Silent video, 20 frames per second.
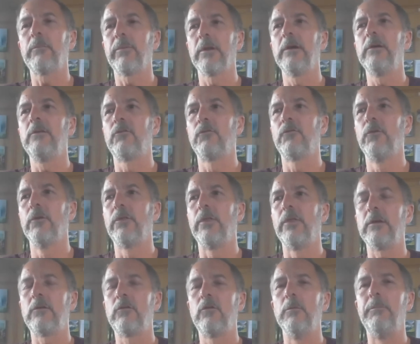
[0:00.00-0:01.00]
place for
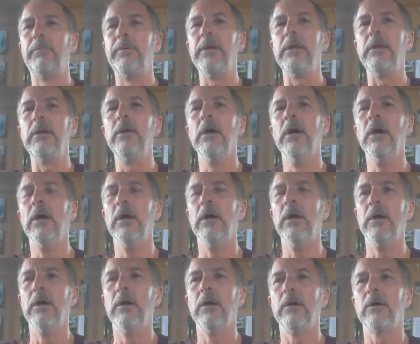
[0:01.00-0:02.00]
there to be
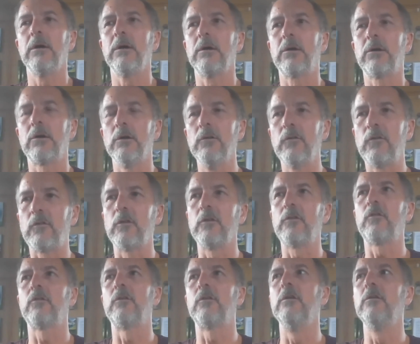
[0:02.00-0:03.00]

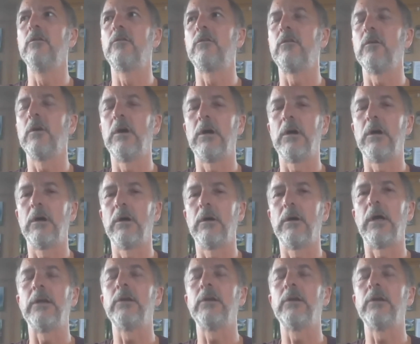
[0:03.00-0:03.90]
consistent and